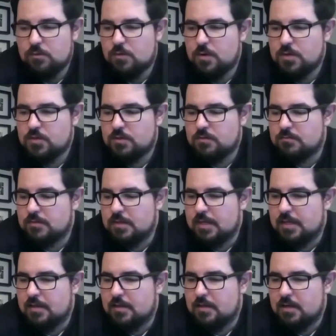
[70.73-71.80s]
good question.
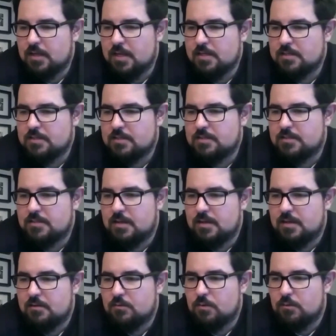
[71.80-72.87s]
And I guess,
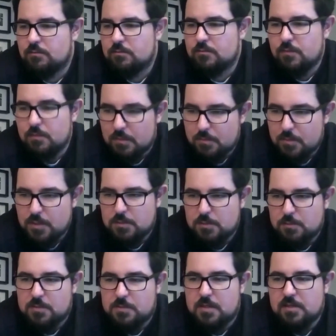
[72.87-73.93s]
well, from a
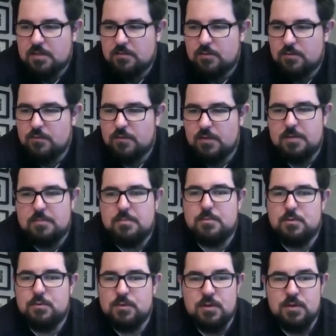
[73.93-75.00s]
personal perspective, hopefully
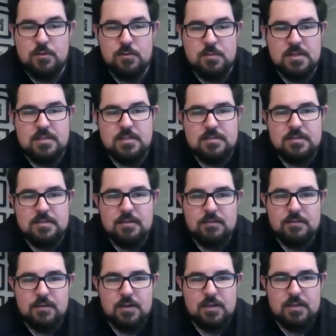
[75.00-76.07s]
people would know me as
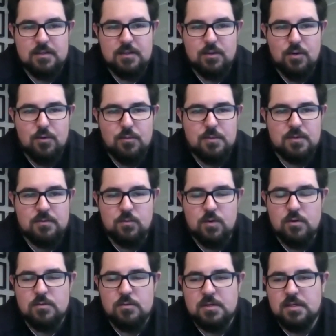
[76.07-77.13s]
very, open and
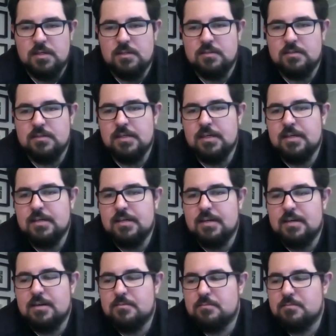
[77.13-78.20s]
welcoming
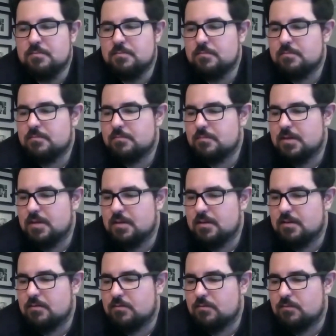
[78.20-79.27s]
and
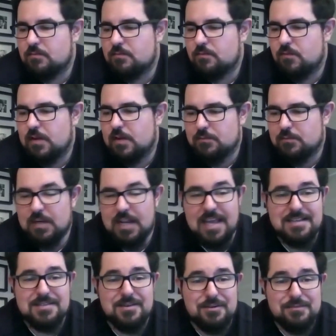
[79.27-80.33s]
fairly
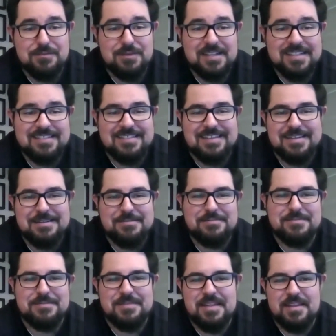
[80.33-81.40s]
relaxed, hopefully.
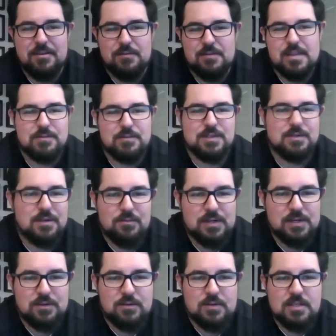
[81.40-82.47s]
And hopefully that was a
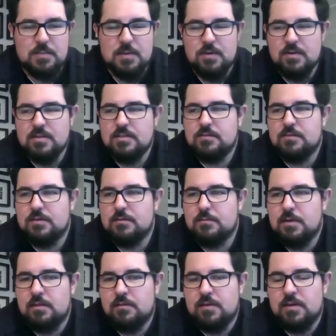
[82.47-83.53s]
really good experience for
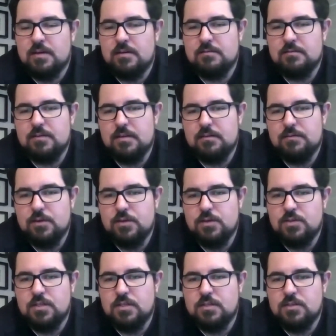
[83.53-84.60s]
many of our
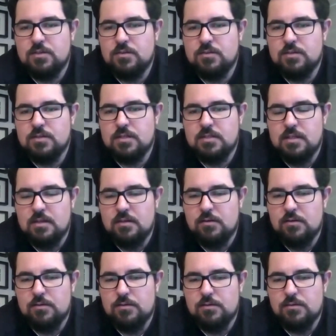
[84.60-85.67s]
first year students as they
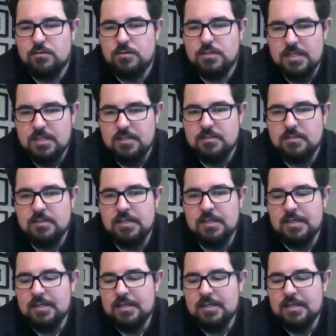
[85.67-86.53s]
go through Deakin.